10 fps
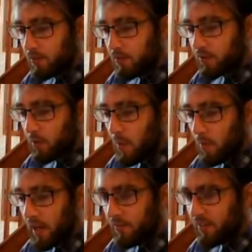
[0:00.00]
So obviously
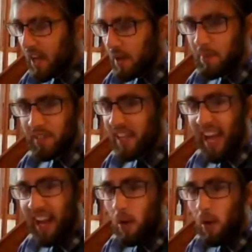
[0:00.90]
when we left, I missed the
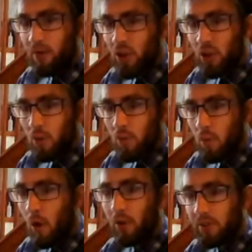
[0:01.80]
hell out of you
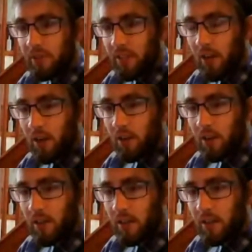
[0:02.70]
and Warren, you know.